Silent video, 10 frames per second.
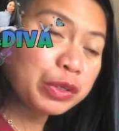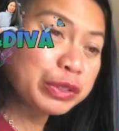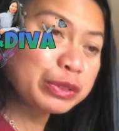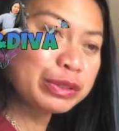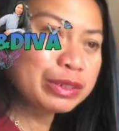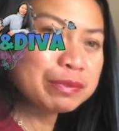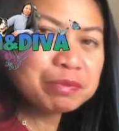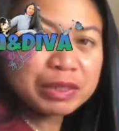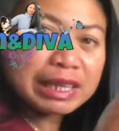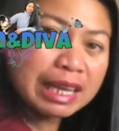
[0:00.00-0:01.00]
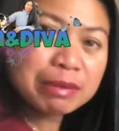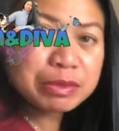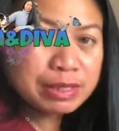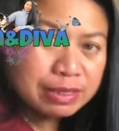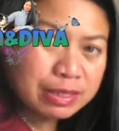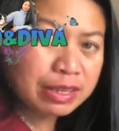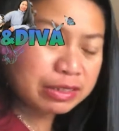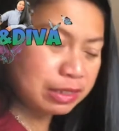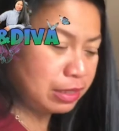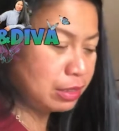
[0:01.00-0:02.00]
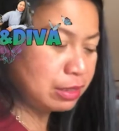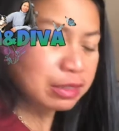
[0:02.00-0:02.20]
your club it's dirty,